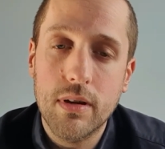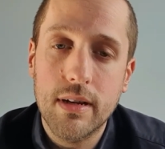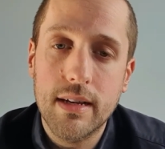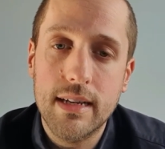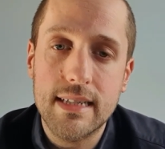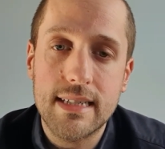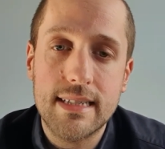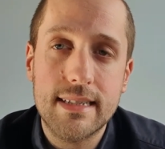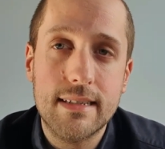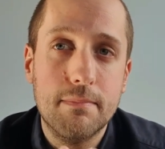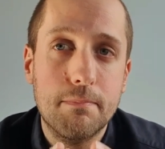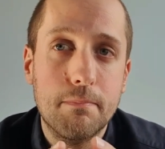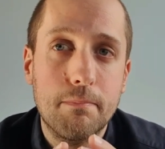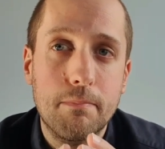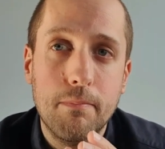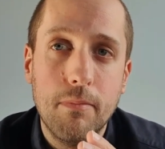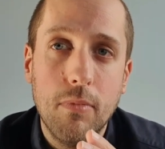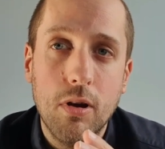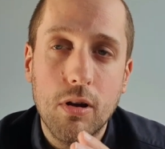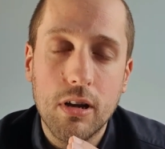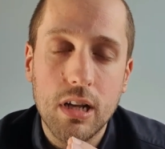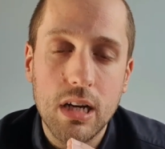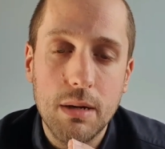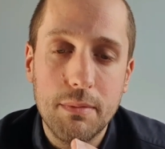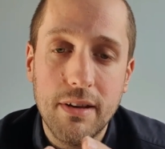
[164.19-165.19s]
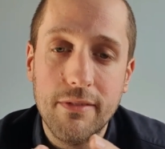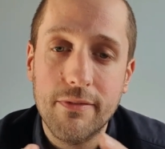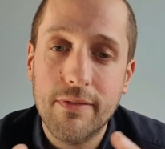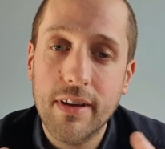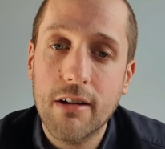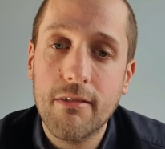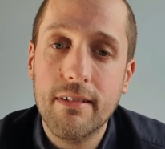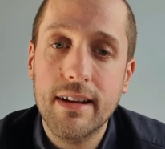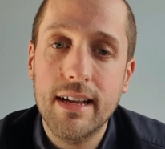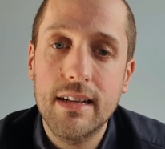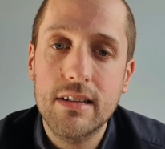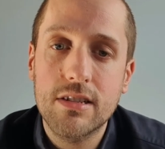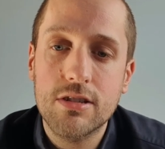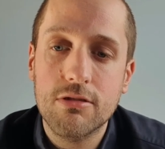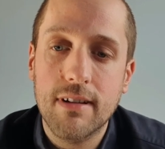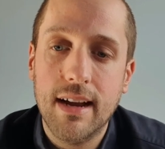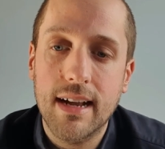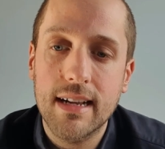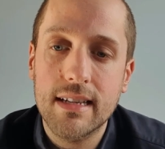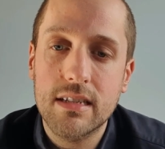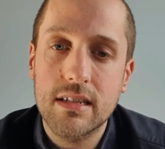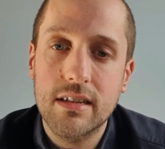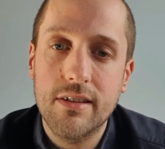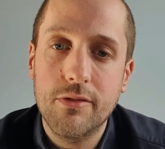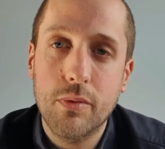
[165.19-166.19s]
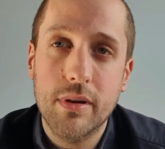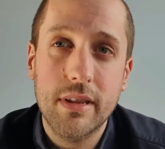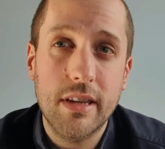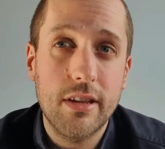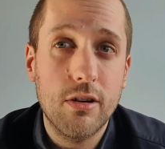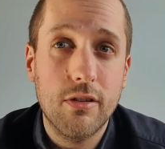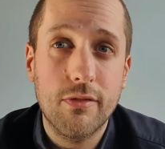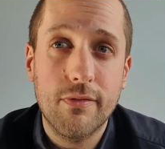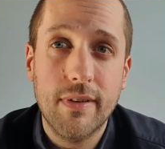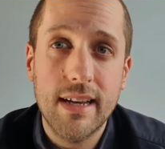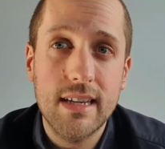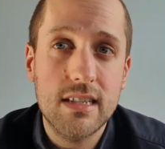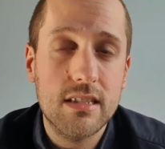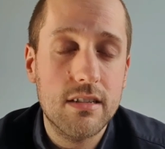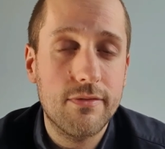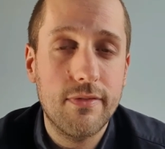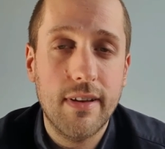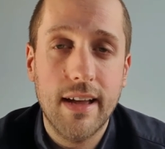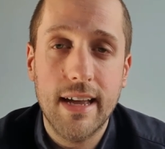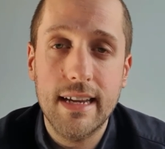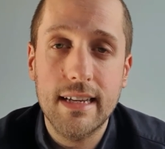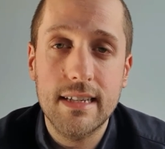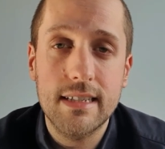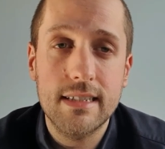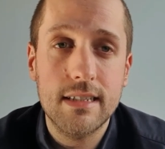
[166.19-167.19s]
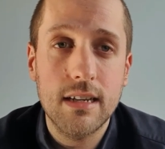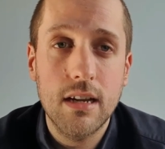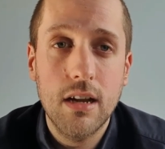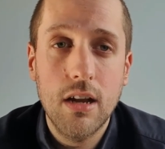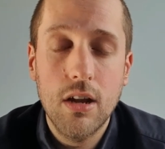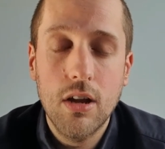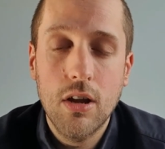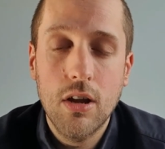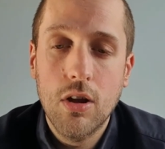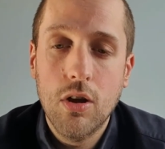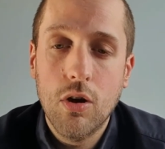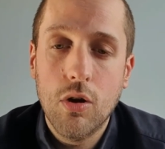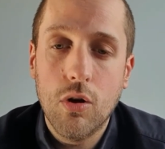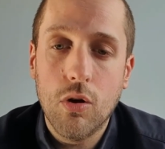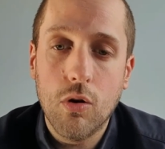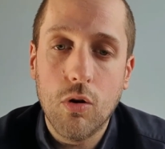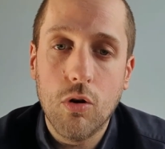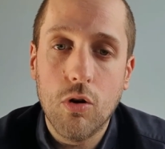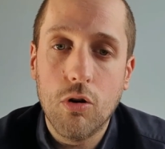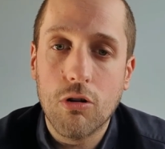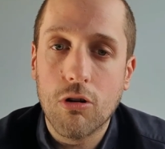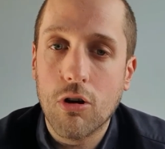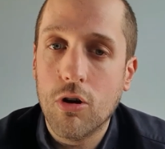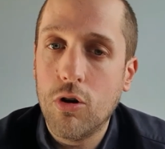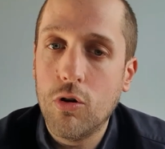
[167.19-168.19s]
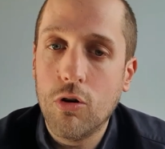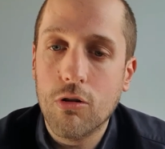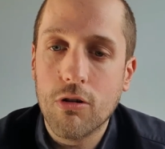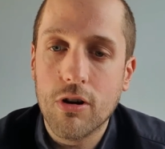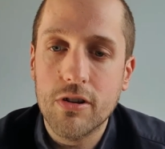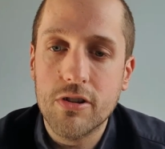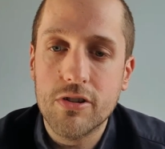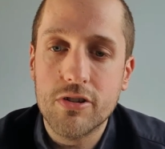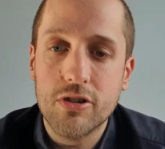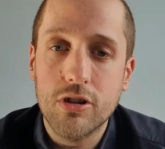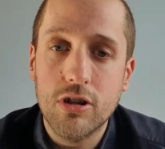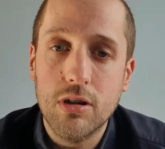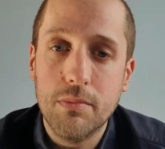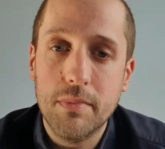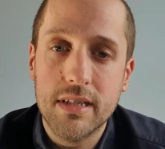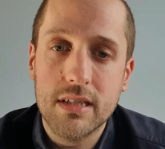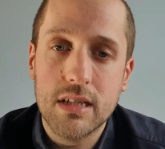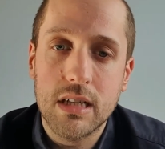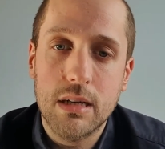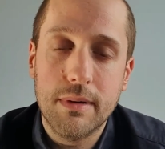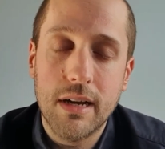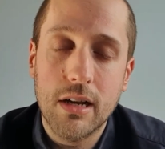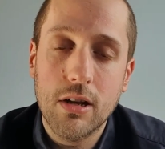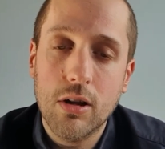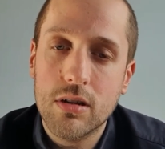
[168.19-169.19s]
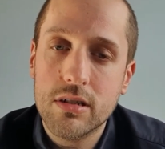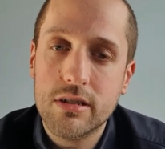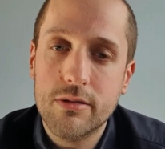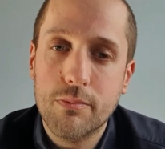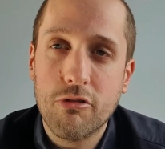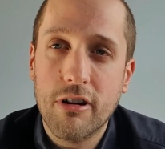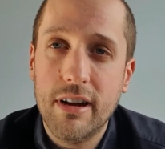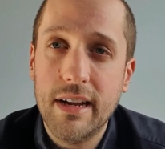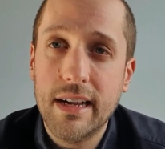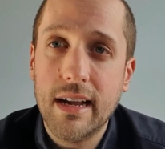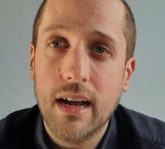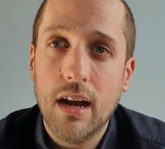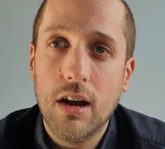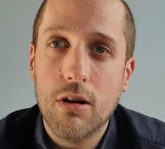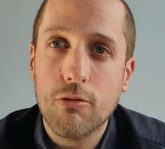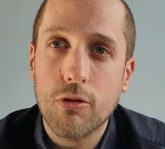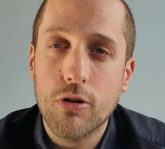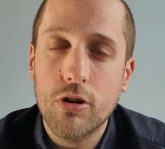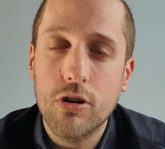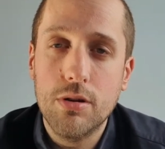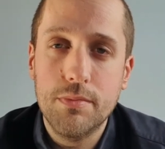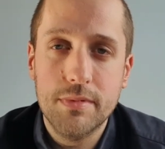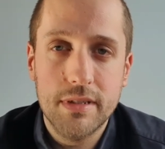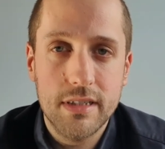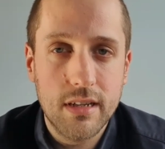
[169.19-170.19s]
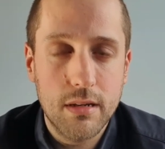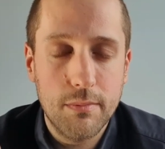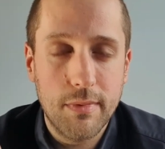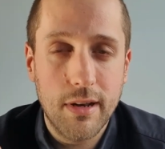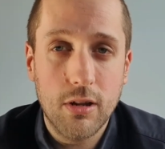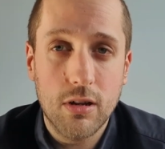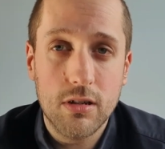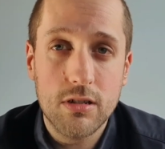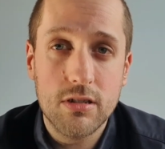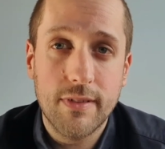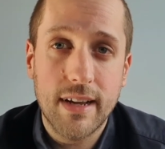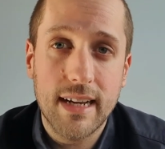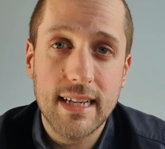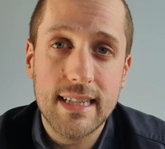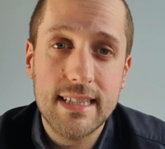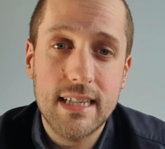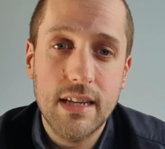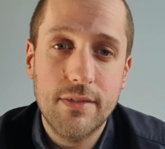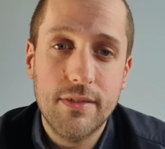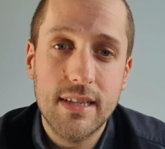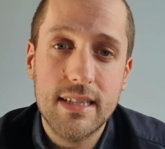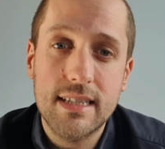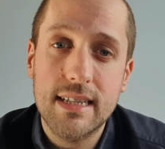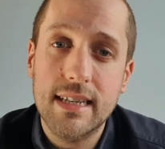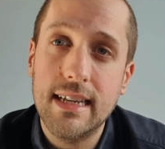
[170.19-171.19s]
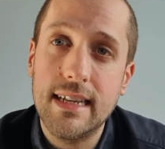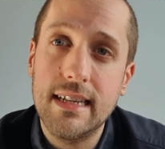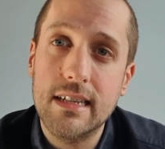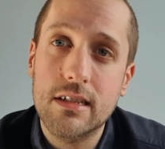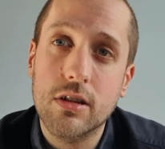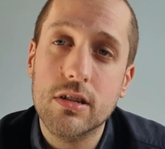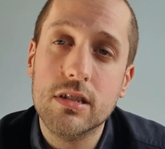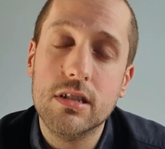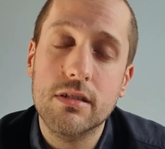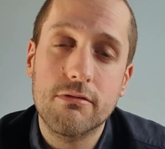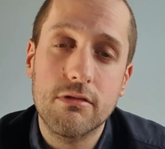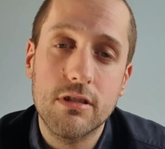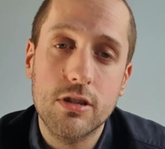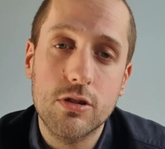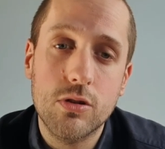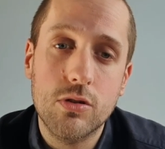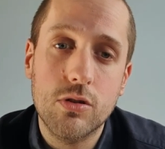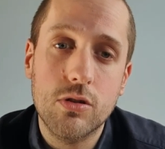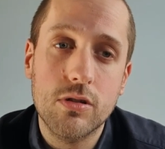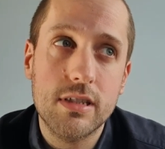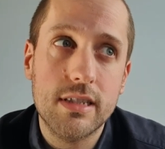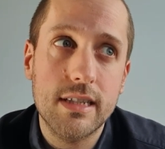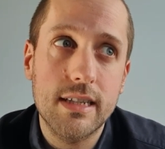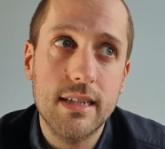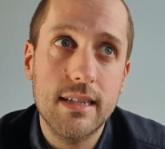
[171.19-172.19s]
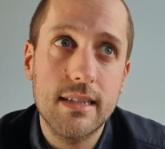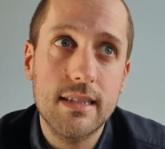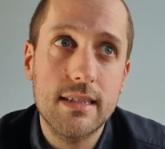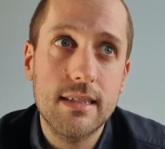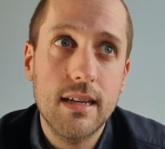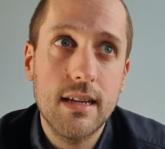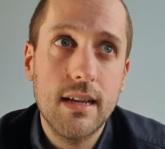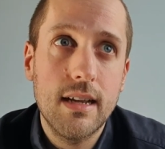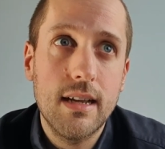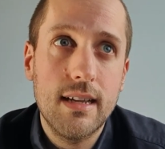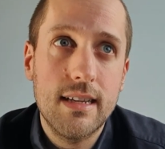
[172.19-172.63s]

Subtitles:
It's going to be very interactive, whether you're face to face or on Zoom. There's going to be lots of breakout rooms, there's going to be lots of activities, lots of resources.